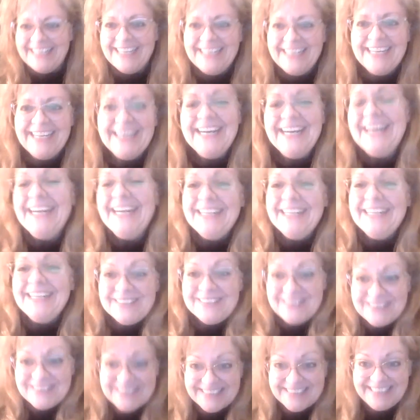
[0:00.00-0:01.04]
Who's
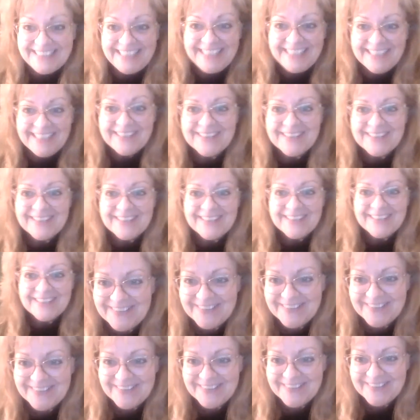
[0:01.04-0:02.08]
here?
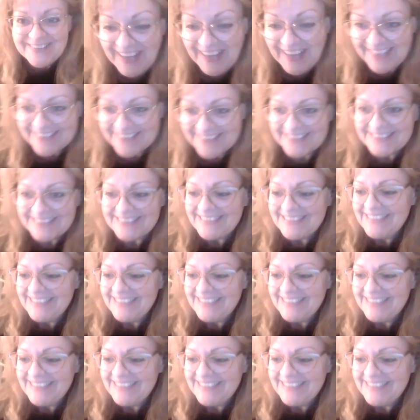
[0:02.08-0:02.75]
Okay, let's see who's